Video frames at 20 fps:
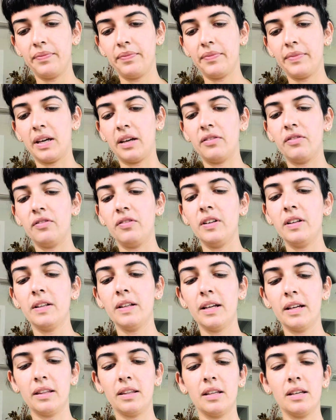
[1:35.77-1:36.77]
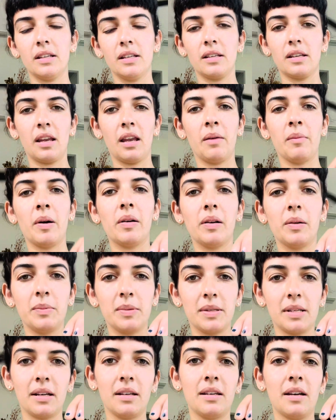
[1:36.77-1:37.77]
I feel like this came out
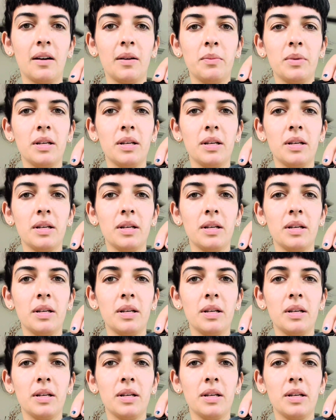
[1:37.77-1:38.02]
upside down